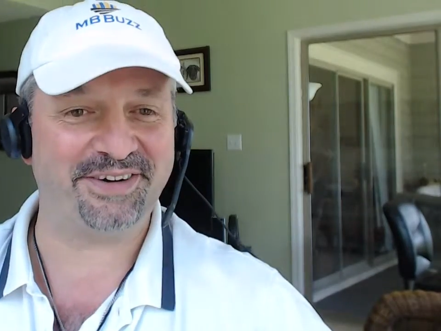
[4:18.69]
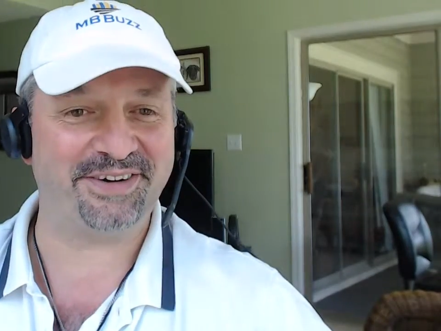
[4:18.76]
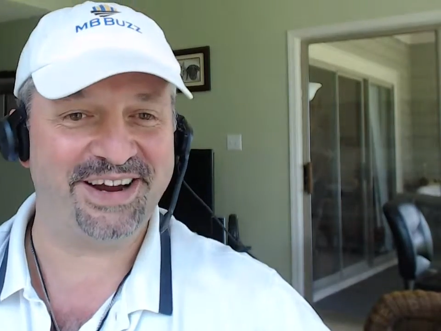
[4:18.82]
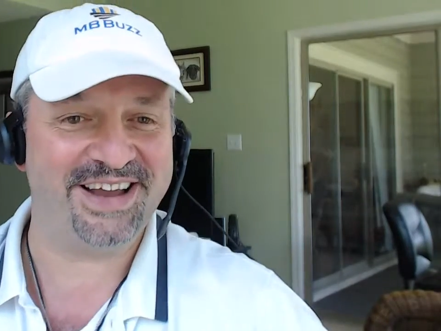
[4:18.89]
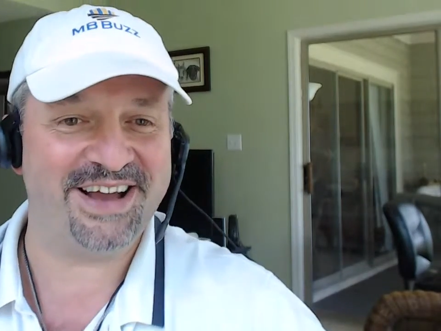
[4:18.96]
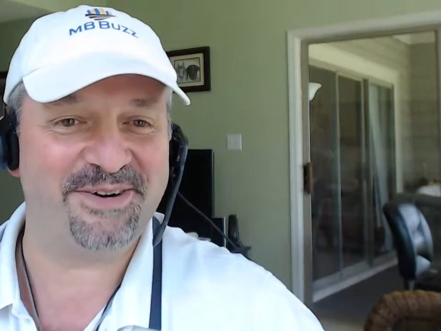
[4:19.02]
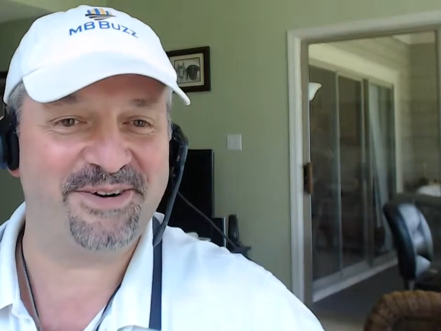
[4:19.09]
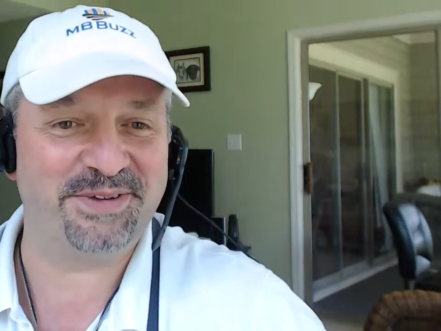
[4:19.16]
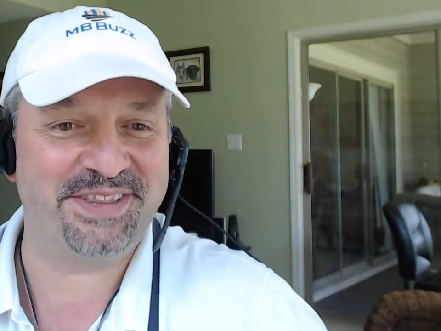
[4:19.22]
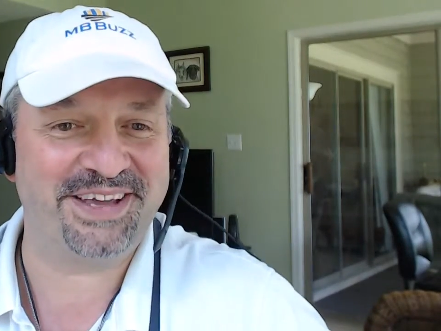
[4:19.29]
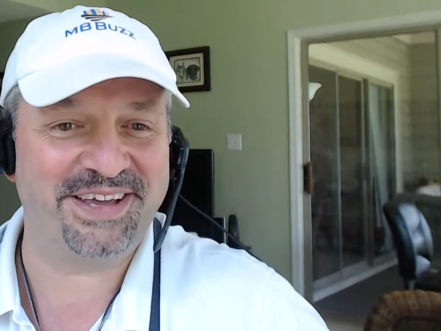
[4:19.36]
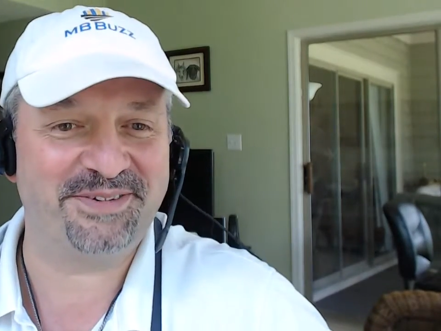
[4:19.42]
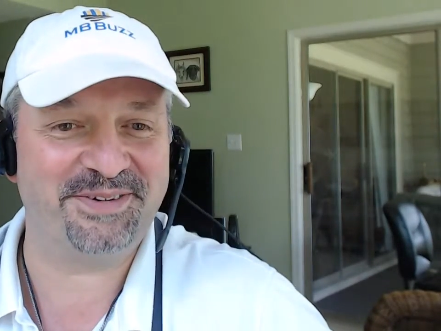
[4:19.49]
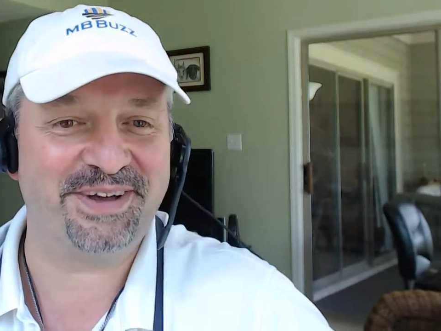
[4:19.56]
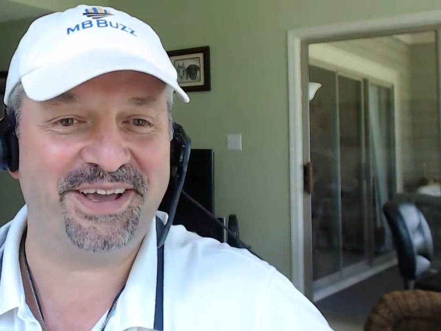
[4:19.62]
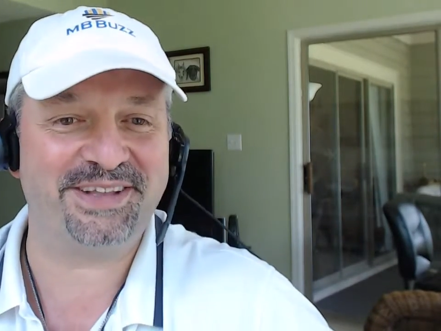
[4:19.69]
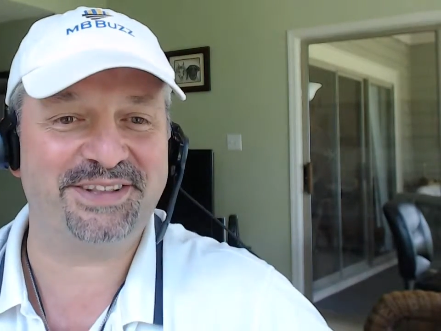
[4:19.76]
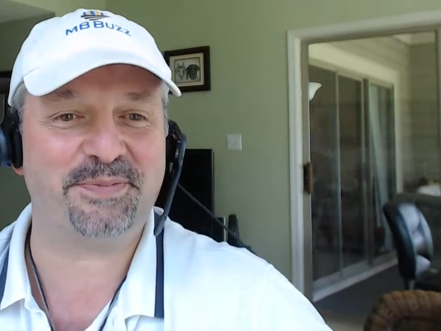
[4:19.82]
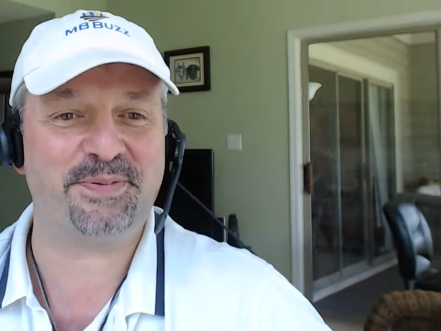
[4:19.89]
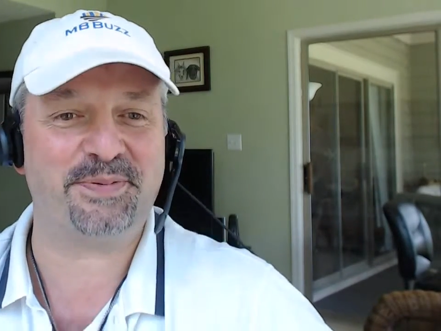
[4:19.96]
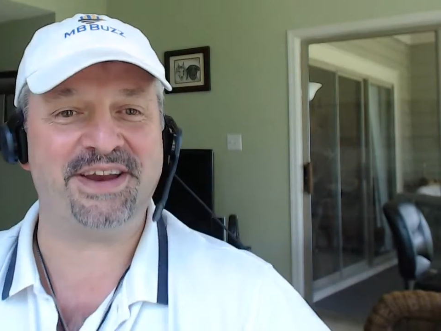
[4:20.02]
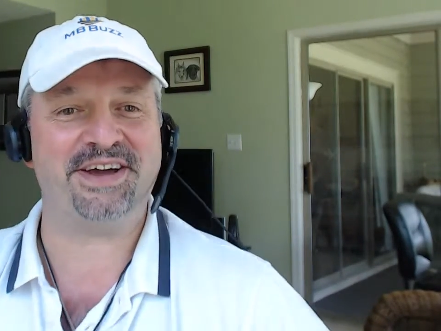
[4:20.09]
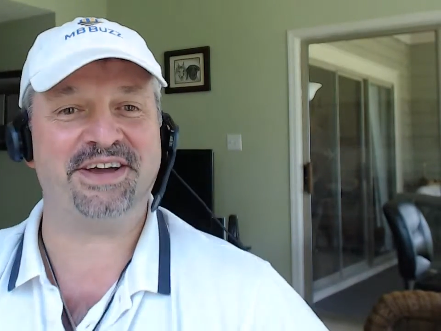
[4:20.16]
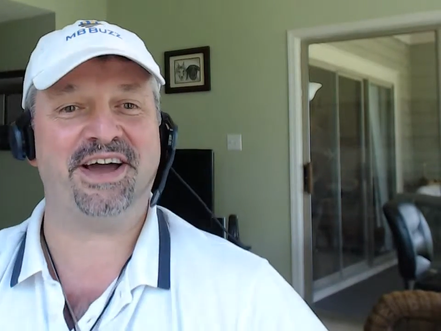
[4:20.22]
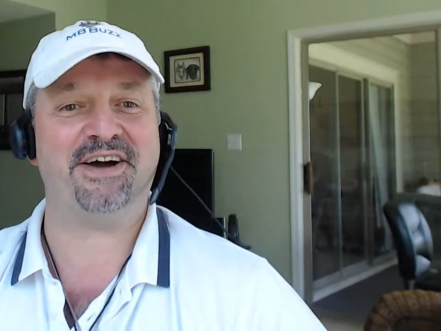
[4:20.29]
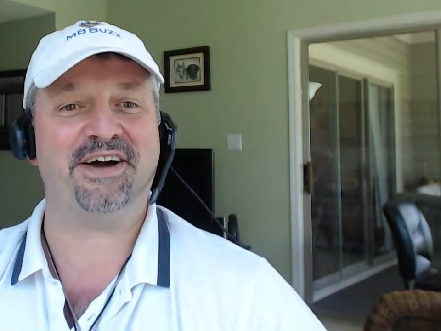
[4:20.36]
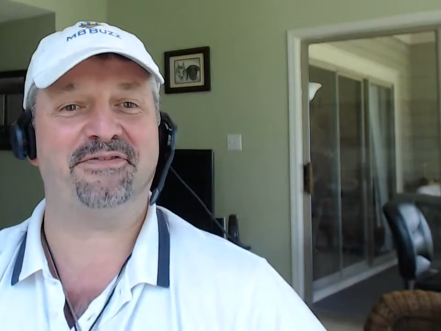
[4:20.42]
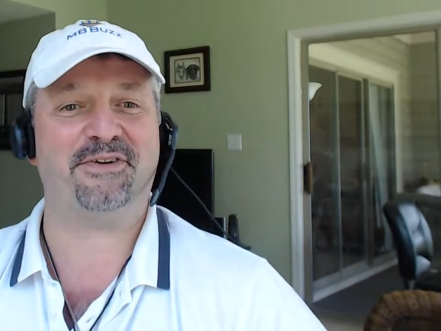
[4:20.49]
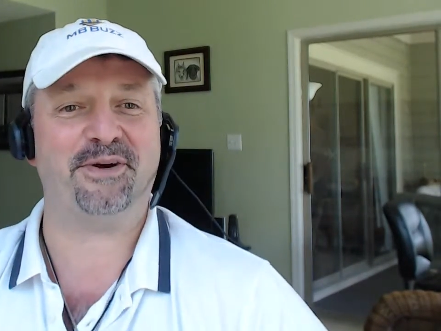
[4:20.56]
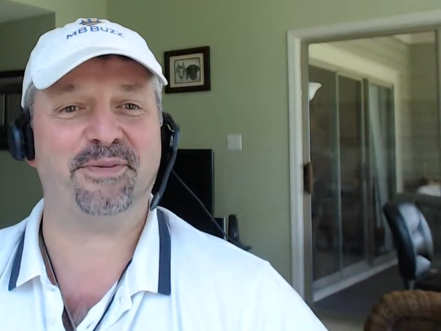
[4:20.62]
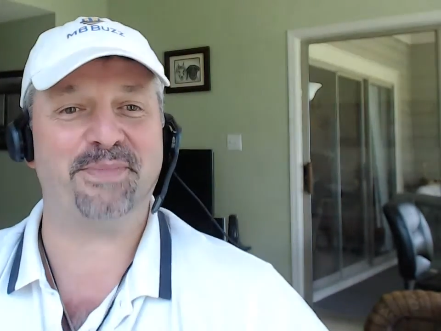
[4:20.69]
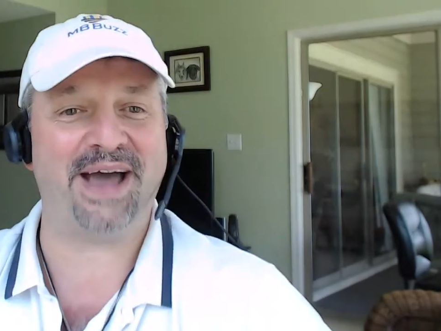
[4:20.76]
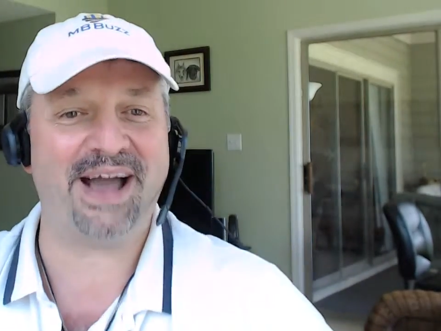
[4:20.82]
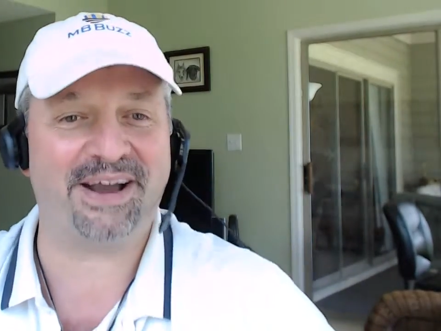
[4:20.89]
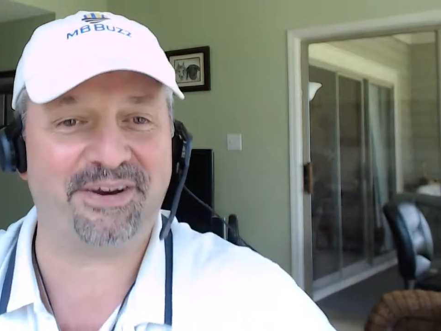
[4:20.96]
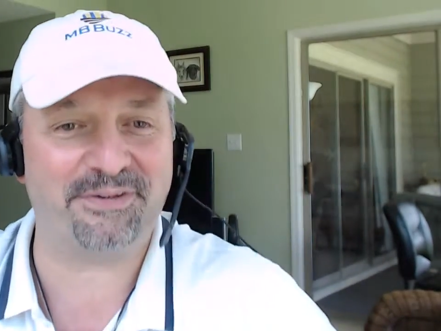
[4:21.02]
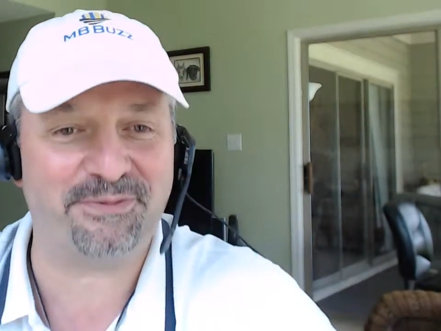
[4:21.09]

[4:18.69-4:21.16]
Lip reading: right now, depending on how far back or